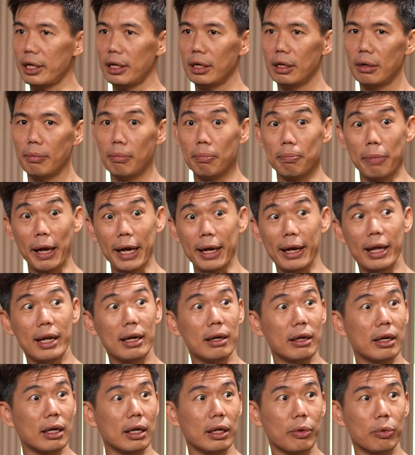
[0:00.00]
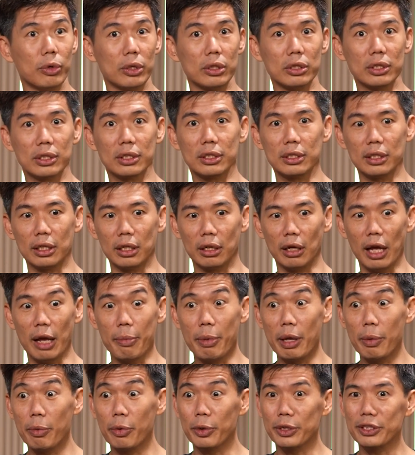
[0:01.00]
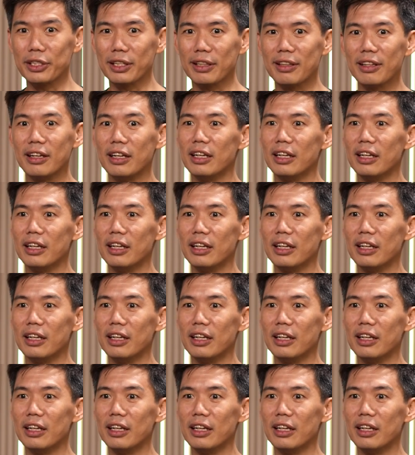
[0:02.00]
And back then, Airbnb was the